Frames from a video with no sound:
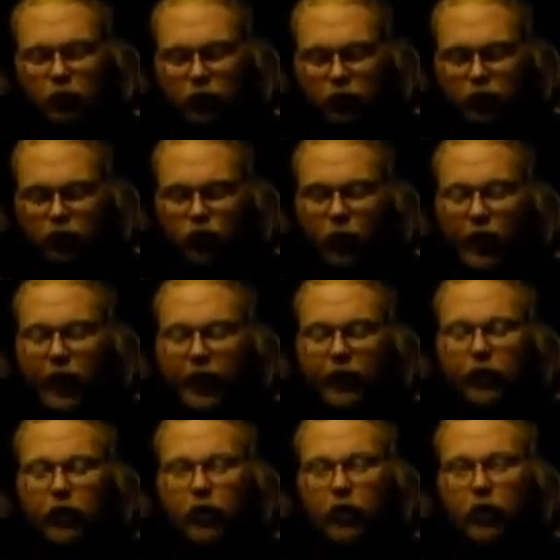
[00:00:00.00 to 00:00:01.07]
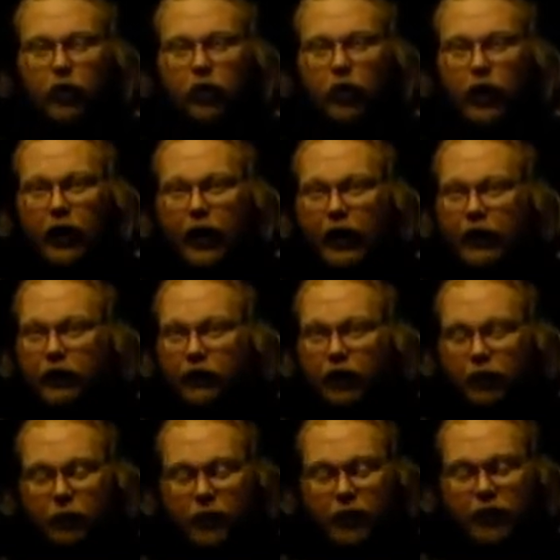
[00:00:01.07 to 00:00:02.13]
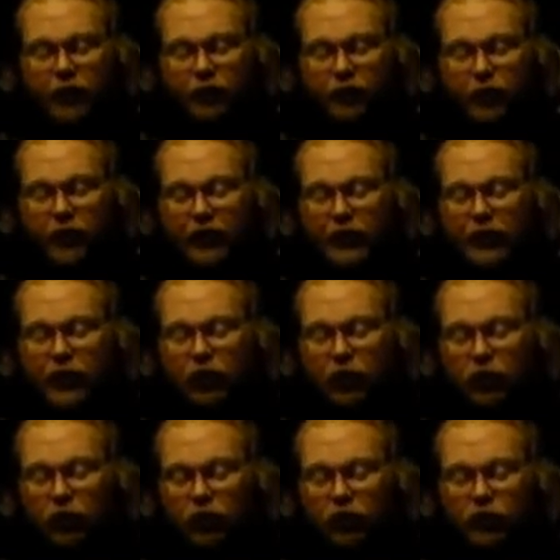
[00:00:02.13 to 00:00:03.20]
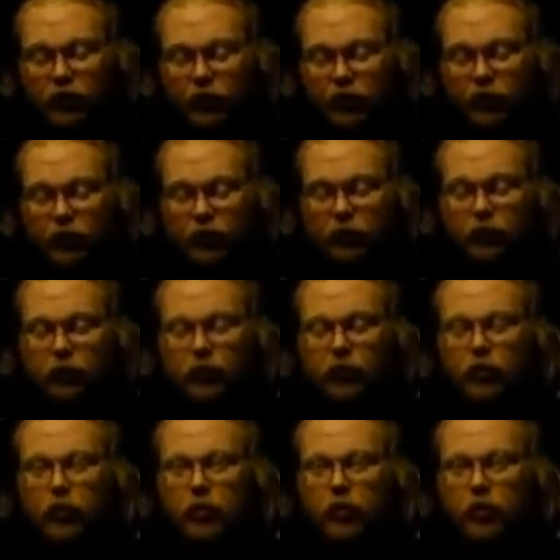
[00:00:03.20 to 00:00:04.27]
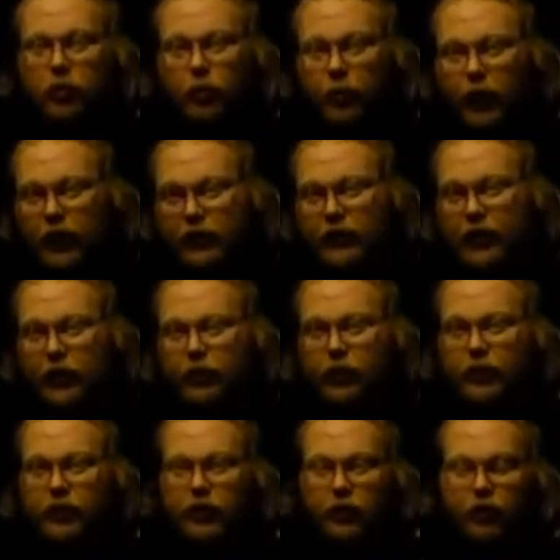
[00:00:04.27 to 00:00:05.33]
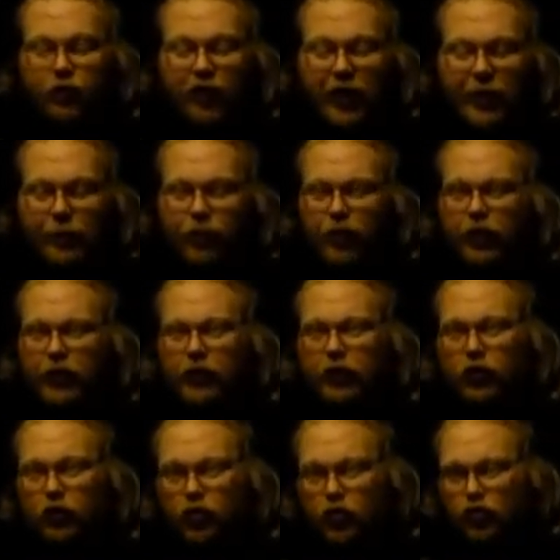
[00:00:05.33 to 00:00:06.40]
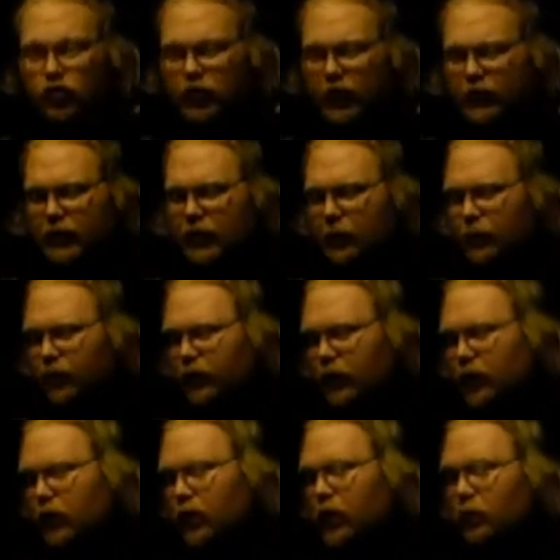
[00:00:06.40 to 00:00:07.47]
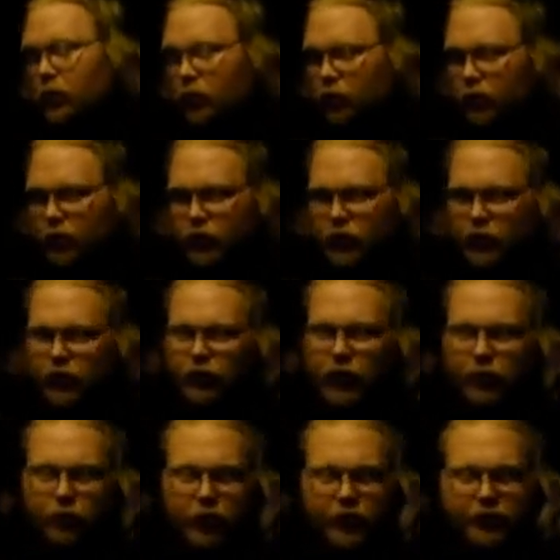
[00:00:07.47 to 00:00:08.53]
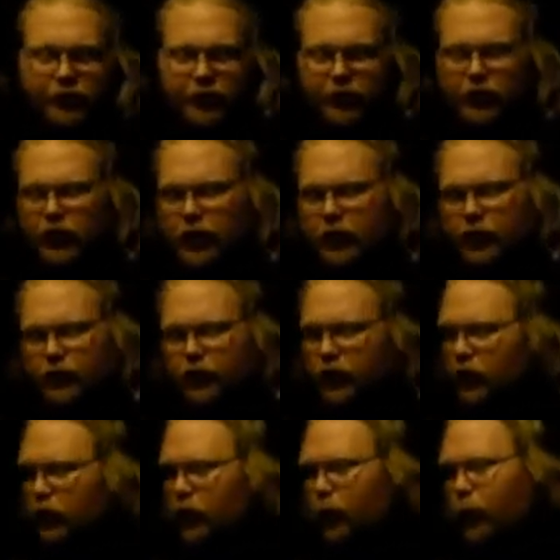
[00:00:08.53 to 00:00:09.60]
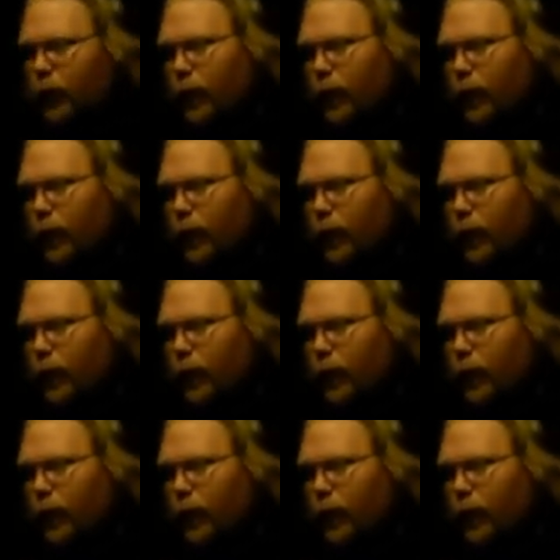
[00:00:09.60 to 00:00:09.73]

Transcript: Which is why I highly recommend everybody get a quartz crystal, meditate with it, vibrate it, use that type of thing. And we'll discuss vibration in the next video.